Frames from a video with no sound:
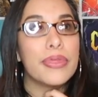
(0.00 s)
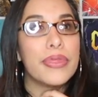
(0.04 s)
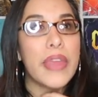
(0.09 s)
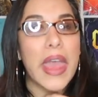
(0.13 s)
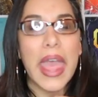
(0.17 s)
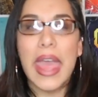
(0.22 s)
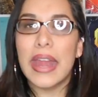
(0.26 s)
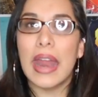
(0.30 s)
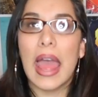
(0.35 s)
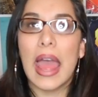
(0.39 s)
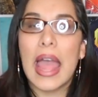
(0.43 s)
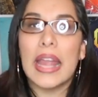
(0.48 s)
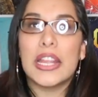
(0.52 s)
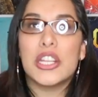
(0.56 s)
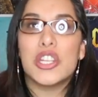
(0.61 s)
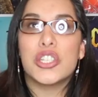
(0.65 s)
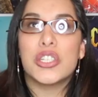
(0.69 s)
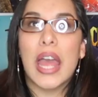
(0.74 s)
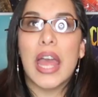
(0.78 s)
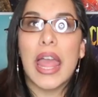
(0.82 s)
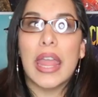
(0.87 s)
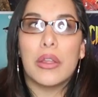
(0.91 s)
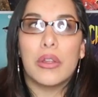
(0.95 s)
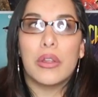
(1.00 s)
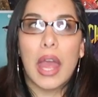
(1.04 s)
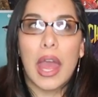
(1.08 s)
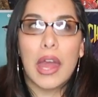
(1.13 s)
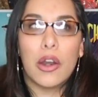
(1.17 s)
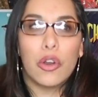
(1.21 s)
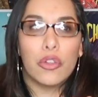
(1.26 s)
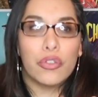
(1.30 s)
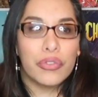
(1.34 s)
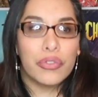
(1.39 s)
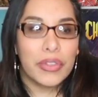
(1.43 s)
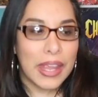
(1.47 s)
that I just, I, I
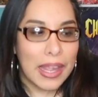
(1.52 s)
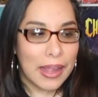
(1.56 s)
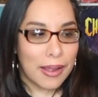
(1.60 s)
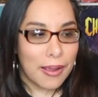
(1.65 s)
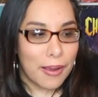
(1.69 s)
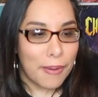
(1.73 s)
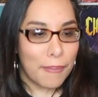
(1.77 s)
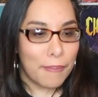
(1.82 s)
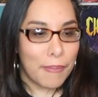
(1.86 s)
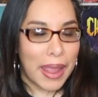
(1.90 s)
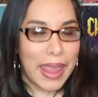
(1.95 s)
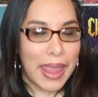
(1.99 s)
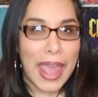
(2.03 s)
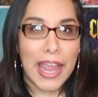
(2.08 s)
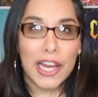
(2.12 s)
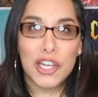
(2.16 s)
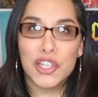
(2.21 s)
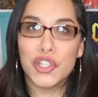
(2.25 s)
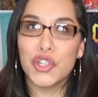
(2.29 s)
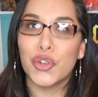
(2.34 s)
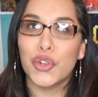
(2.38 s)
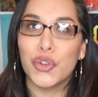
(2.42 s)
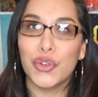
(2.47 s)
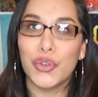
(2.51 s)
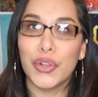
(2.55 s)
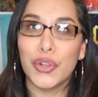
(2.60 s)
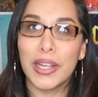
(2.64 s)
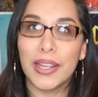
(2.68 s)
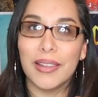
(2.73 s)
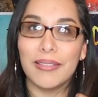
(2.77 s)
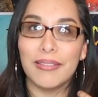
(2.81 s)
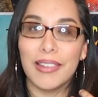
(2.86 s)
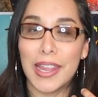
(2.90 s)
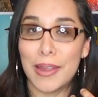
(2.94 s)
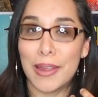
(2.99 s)
don't think my
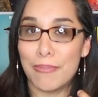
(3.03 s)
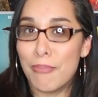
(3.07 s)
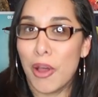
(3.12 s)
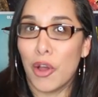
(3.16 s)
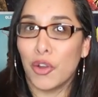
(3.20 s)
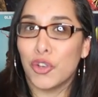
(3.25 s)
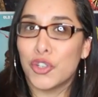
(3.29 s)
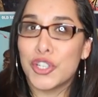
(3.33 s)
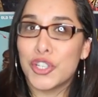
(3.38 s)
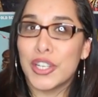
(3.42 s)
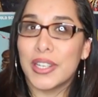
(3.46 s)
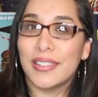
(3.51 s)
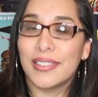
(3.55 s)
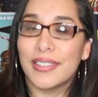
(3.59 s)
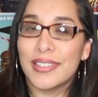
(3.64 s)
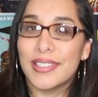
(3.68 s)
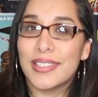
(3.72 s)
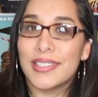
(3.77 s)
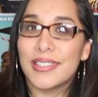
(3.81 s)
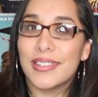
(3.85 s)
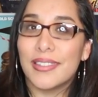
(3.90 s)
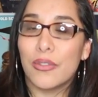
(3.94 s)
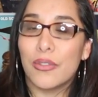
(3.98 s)
actual emotions